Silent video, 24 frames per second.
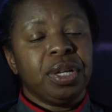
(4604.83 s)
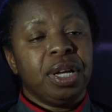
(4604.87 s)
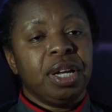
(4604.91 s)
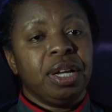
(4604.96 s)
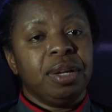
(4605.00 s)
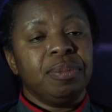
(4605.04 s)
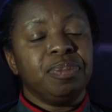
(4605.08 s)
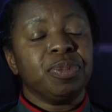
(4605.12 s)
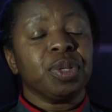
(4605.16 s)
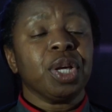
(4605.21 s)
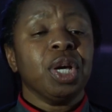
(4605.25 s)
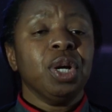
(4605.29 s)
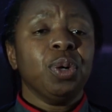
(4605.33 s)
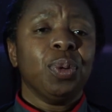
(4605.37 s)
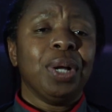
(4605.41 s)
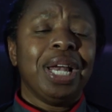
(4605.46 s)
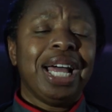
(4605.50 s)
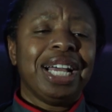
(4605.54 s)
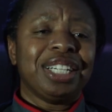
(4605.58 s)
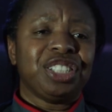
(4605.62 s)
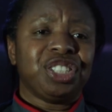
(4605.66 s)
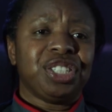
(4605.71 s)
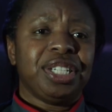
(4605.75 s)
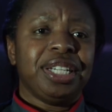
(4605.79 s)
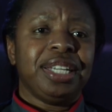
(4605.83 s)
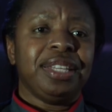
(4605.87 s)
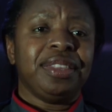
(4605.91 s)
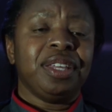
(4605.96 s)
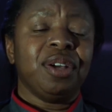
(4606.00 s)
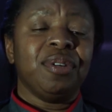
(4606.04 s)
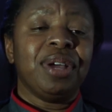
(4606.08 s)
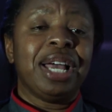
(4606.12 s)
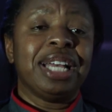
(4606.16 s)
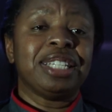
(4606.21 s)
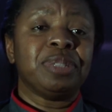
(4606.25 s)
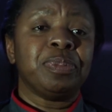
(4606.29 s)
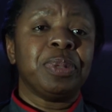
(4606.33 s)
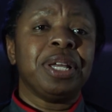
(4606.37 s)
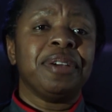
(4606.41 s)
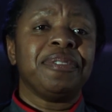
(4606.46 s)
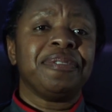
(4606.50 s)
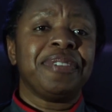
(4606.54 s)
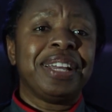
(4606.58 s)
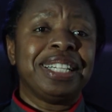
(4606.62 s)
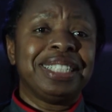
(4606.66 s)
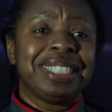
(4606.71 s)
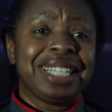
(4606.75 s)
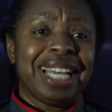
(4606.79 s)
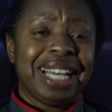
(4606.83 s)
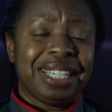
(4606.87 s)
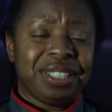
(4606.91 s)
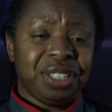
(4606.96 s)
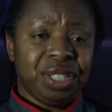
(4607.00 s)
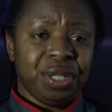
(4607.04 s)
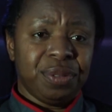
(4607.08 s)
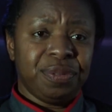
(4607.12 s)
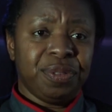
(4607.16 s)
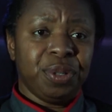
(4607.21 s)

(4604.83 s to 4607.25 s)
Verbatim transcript: Uh, well, actually, there has been a fantastic